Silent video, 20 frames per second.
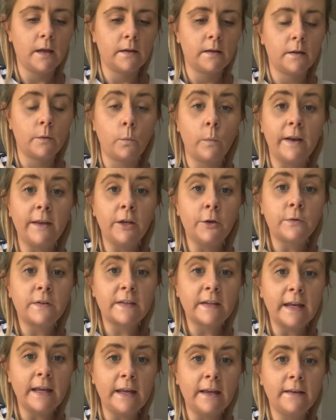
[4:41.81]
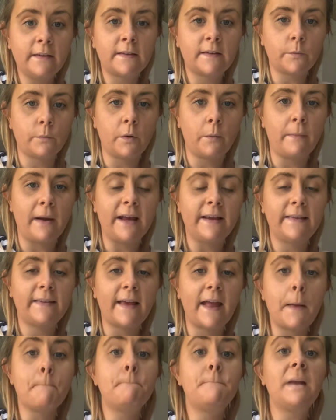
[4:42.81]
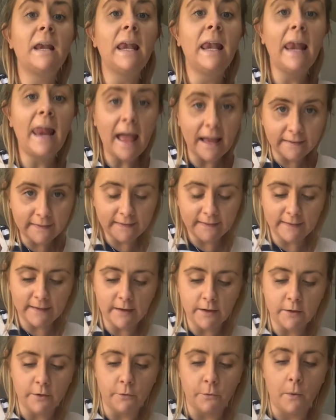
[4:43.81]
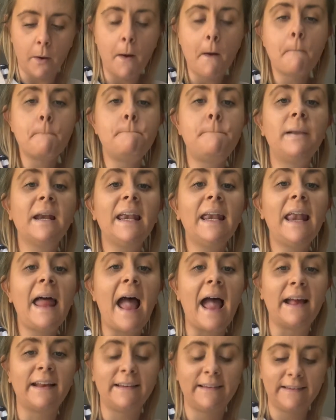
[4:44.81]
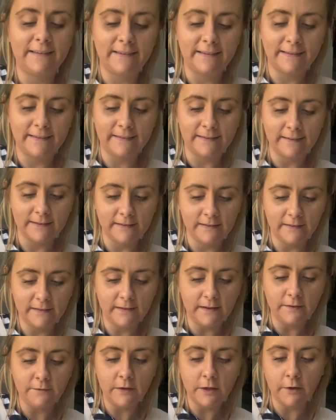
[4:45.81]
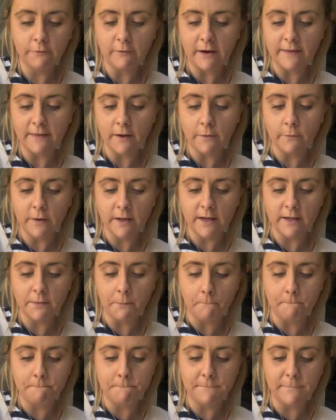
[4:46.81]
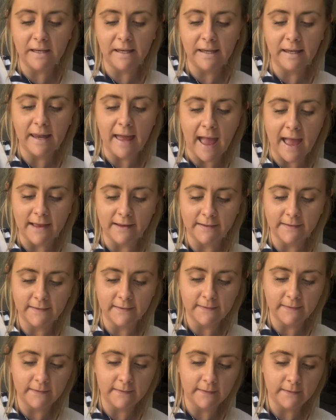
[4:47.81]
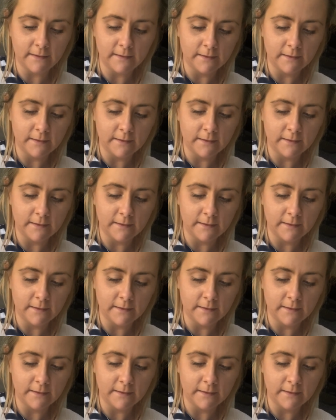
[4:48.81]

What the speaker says: When you sneeze, someone might say bless you, bless. See if you can write that word, bless.